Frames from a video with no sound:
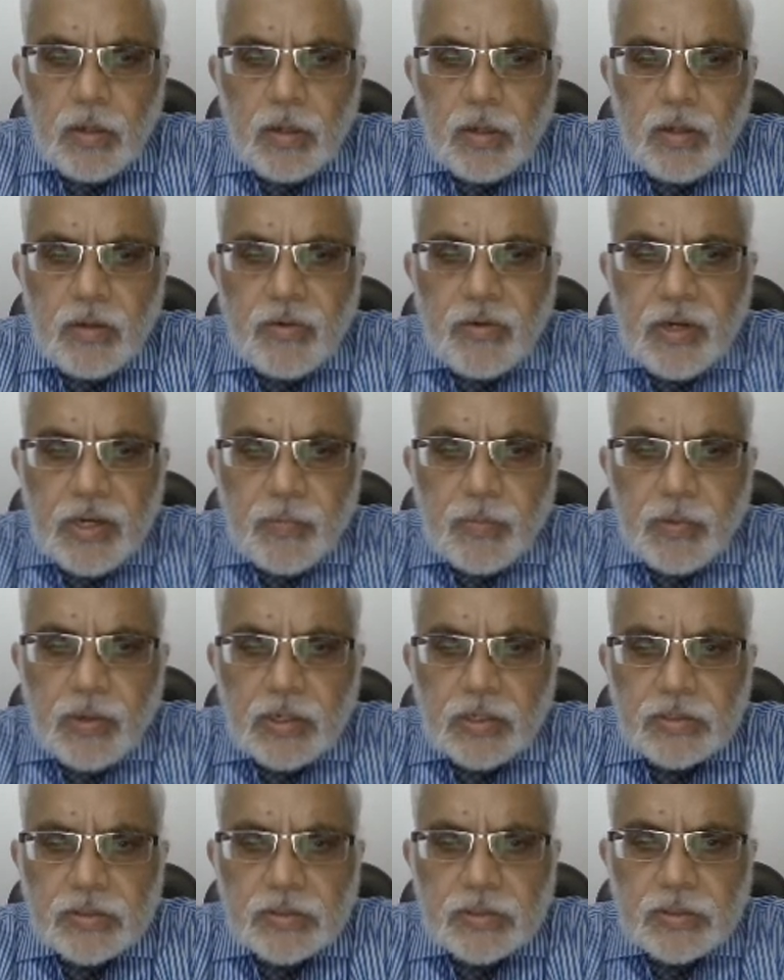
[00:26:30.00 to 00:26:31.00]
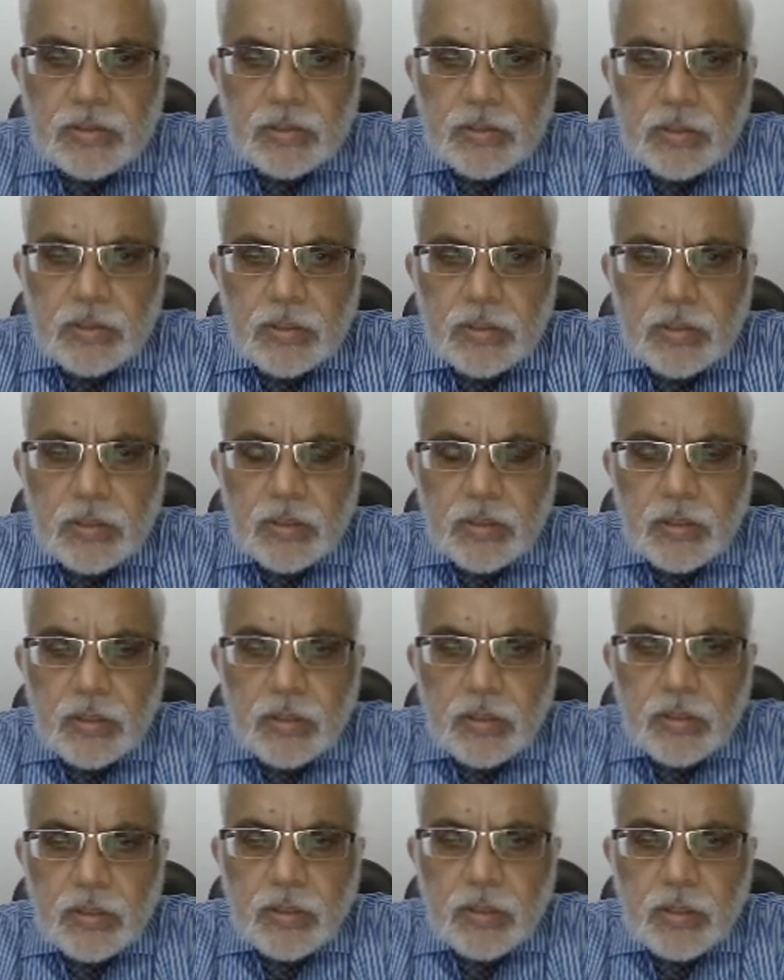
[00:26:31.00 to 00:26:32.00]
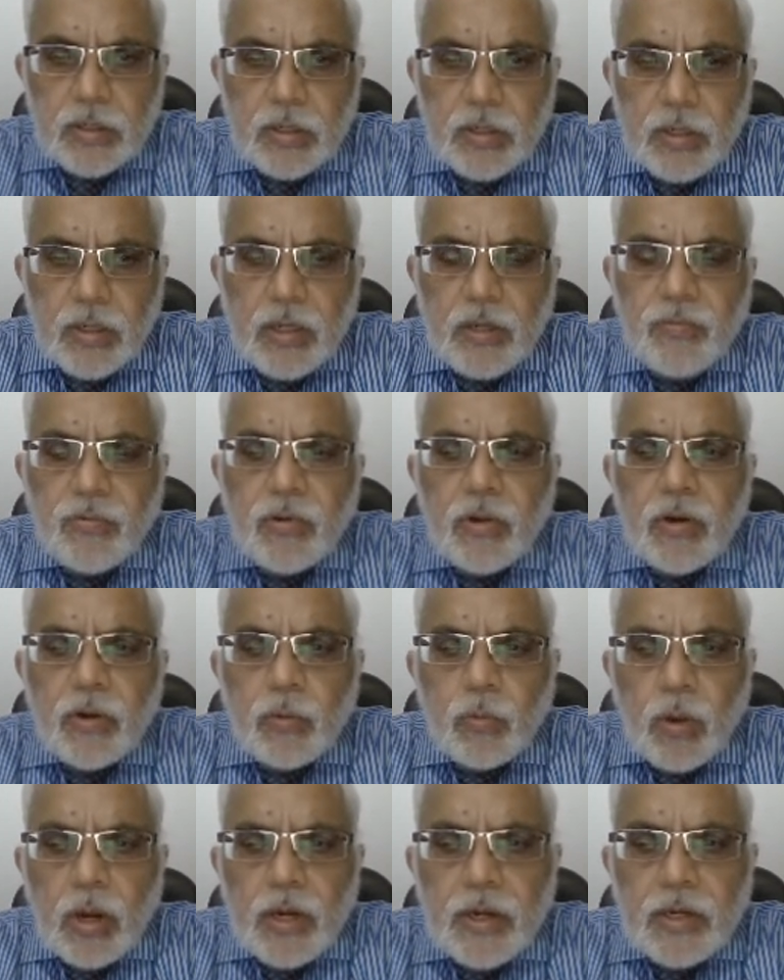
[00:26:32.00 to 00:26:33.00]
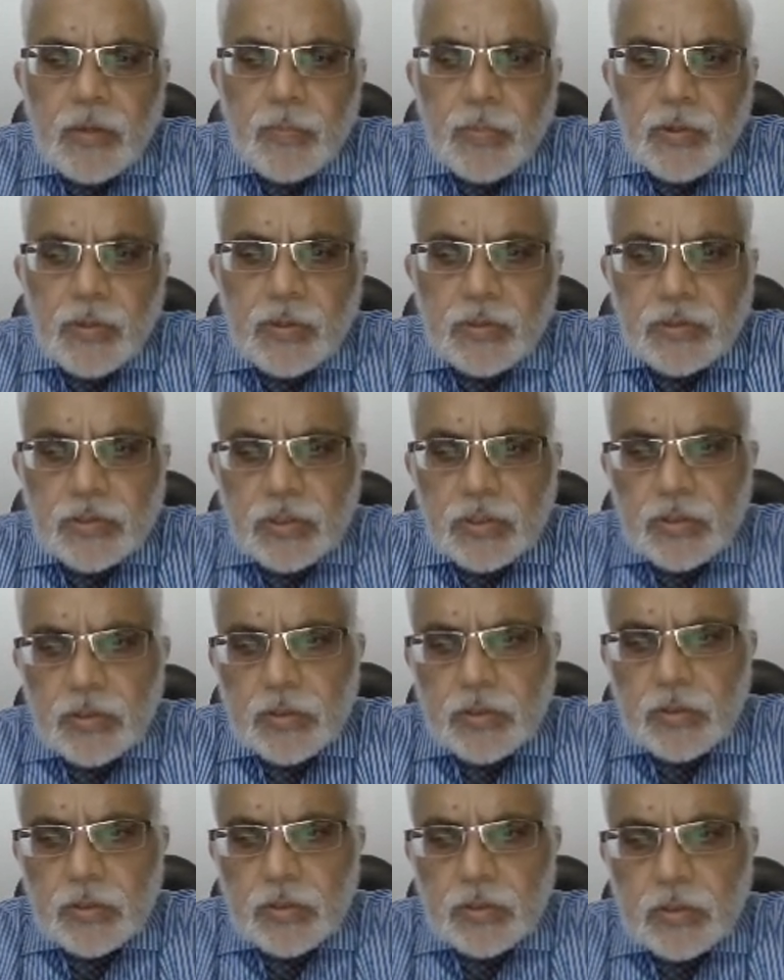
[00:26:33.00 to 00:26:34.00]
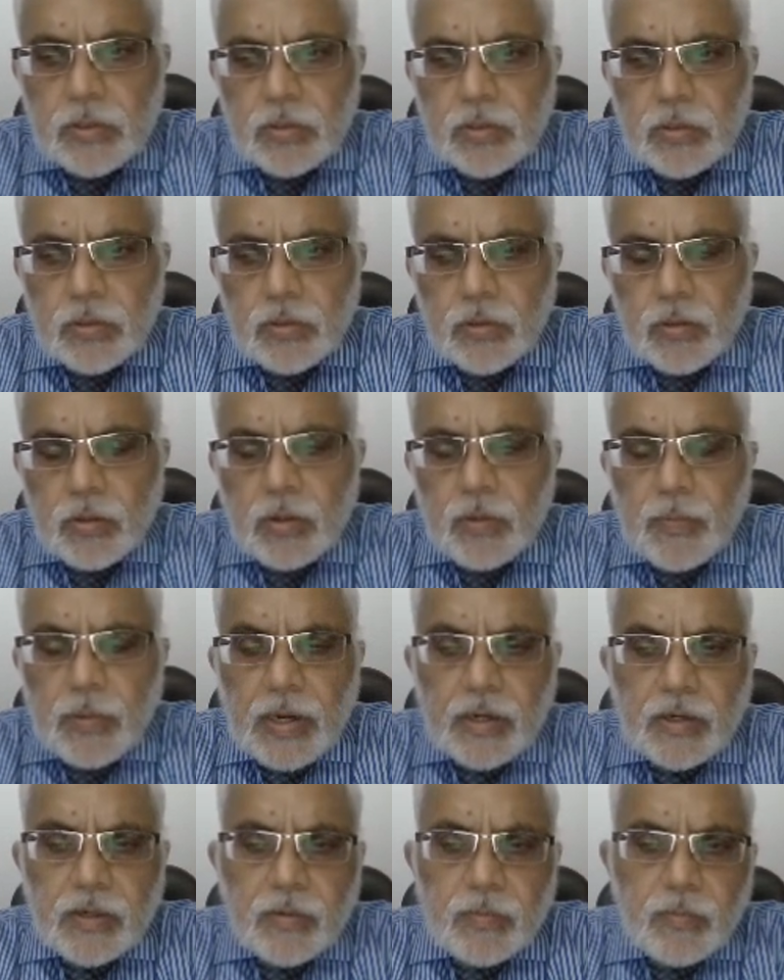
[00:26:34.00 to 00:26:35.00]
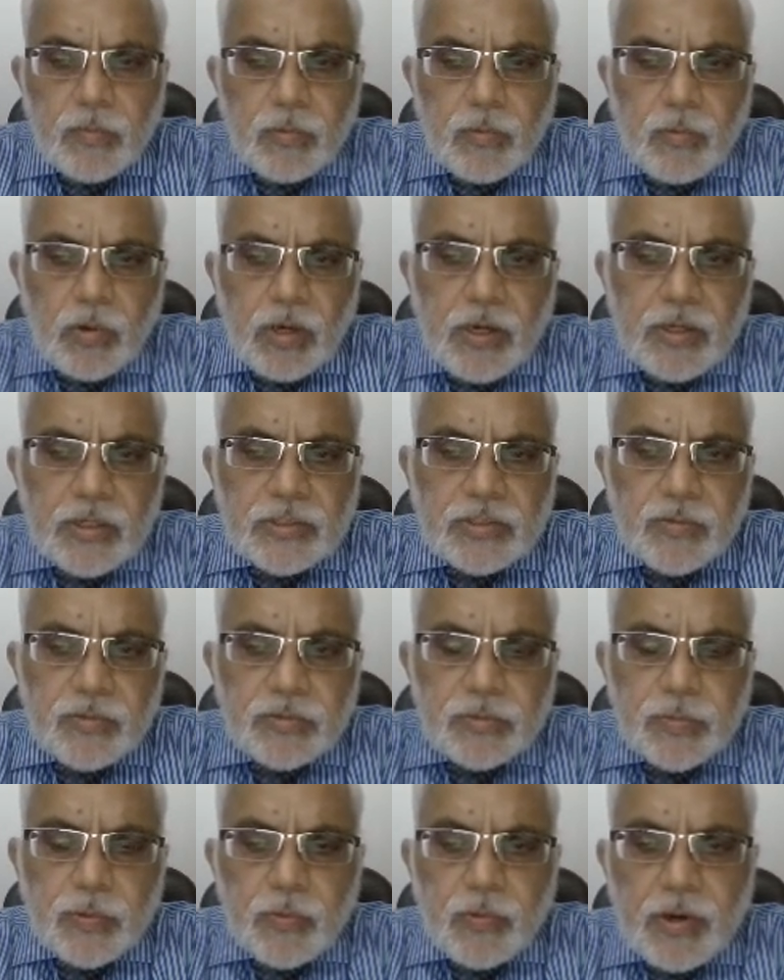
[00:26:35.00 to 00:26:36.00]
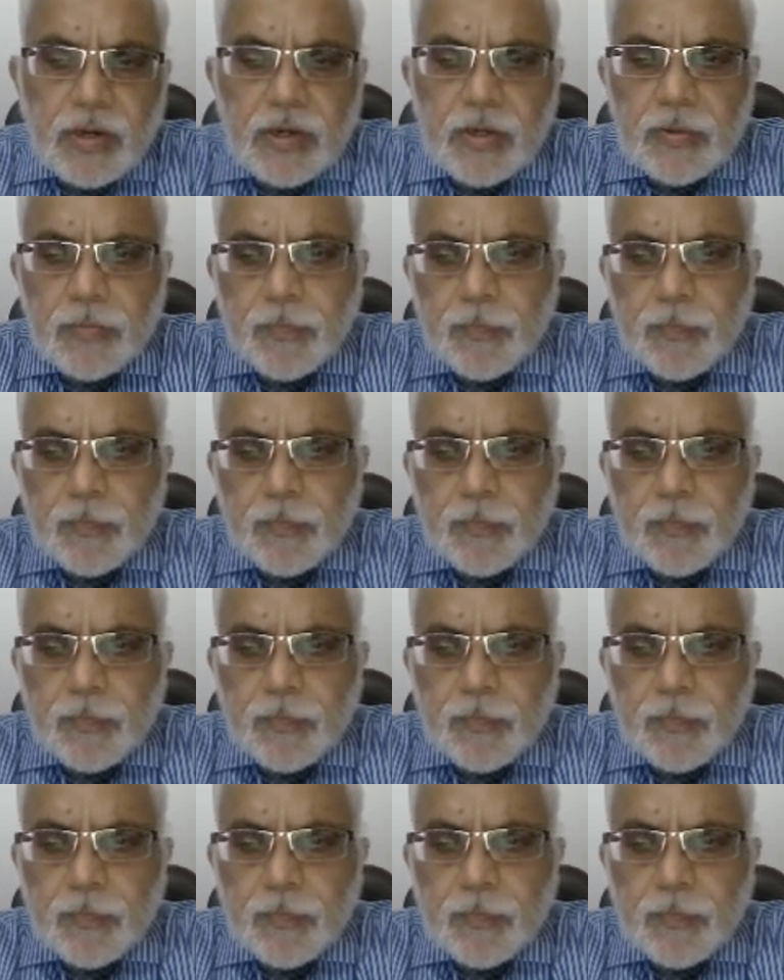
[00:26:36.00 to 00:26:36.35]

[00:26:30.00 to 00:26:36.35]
Trademarks. If you're a quality producer or a quality service provider,